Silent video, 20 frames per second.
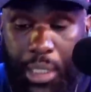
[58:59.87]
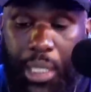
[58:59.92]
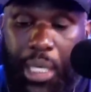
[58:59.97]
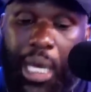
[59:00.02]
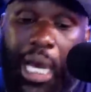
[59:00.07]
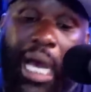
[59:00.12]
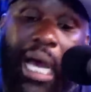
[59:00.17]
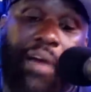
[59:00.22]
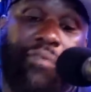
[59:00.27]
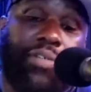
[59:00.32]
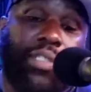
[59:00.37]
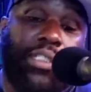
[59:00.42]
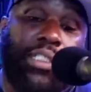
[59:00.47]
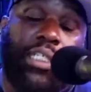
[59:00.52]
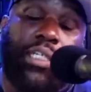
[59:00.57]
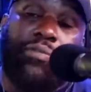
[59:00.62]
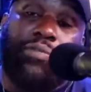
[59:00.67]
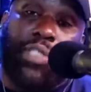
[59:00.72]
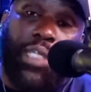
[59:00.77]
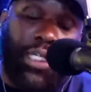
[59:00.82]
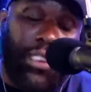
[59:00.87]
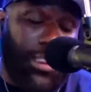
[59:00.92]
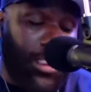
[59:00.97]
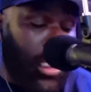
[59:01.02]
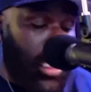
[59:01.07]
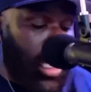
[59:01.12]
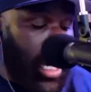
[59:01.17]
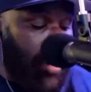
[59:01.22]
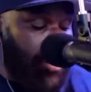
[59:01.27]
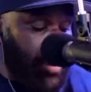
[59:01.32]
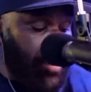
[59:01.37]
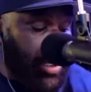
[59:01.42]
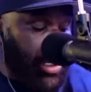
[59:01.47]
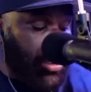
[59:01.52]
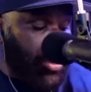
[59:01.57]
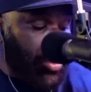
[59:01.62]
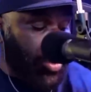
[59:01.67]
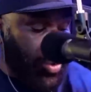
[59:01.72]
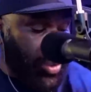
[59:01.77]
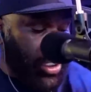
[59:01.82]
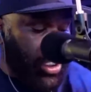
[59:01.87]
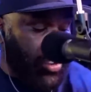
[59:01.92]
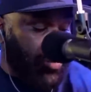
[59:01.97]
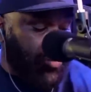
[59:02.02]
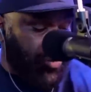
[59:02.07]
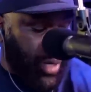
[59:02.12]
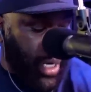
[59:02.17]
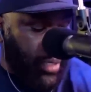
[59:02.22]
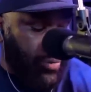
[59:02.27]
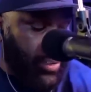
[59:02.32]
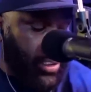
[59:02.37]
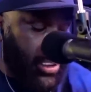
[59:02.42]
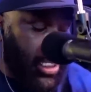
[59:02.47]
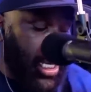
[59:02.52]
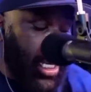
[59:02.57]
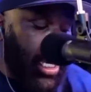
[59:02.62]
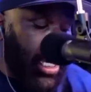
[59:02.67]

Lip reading: I've received tons of compliments on this fragrance.